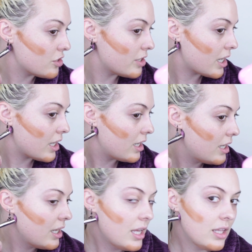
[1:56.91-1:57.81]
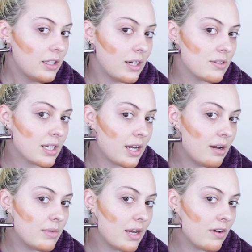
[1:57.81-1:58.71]
trick that I was like,
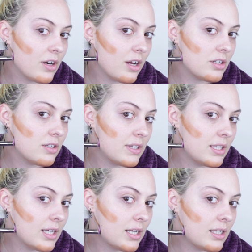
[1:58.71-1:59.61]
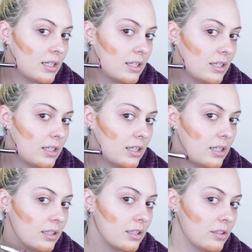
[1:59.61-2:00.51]
I'm never not doing that.
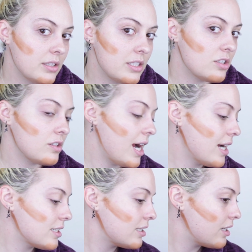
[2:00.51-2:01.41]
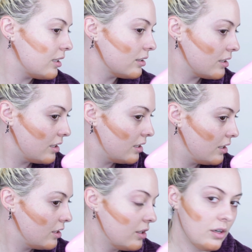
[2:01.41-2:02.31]
He literally drags the color
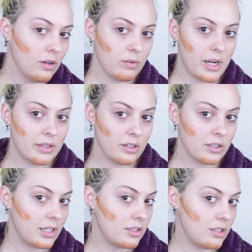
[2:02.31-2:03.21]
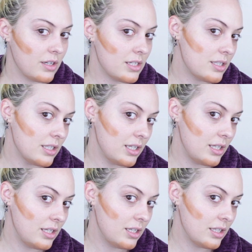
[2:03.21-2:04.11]
right there. Like, do you guys
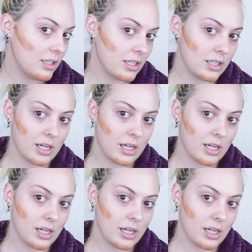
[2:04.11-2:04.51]
see like